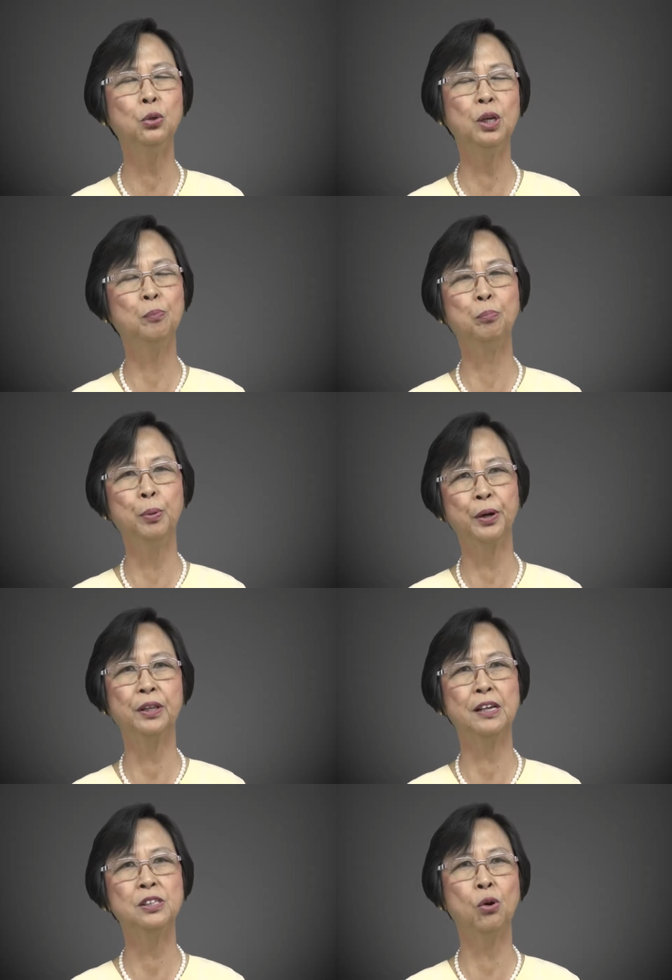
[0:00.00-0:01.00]
to give
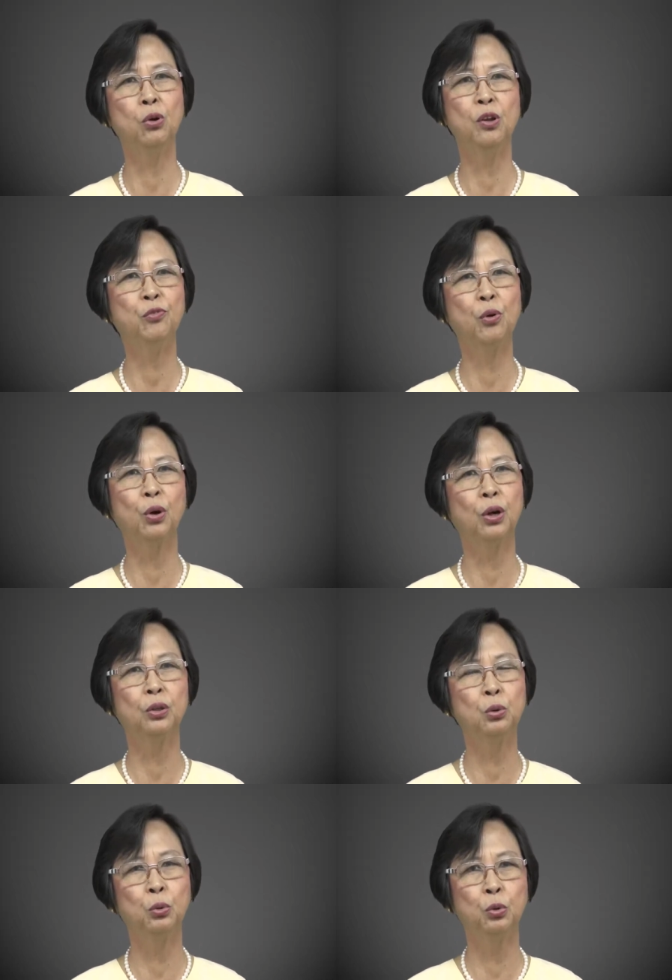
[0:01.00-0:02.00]
birth is only for
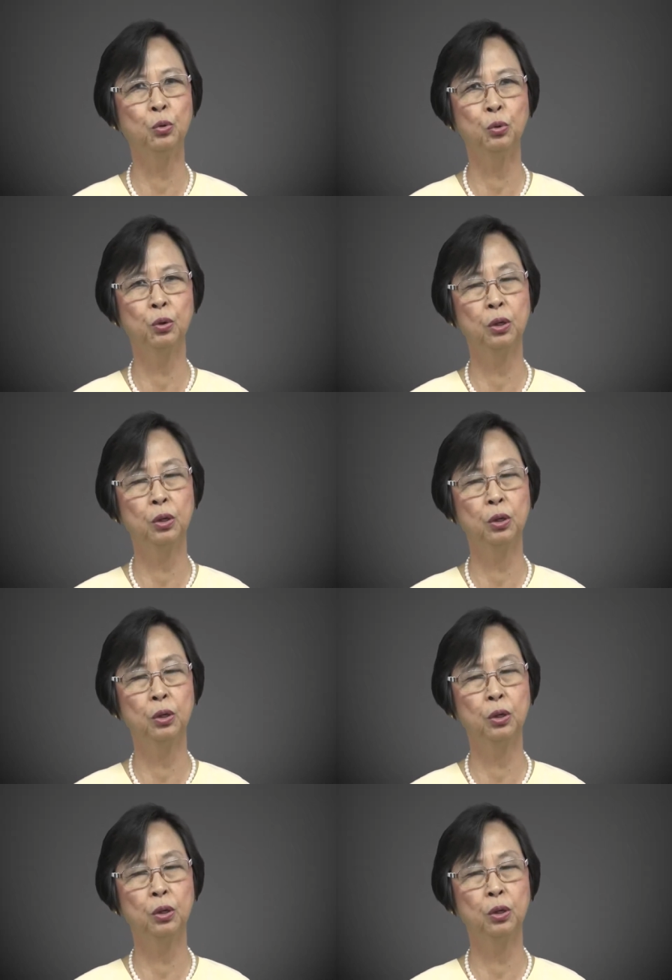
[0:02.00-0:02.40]
to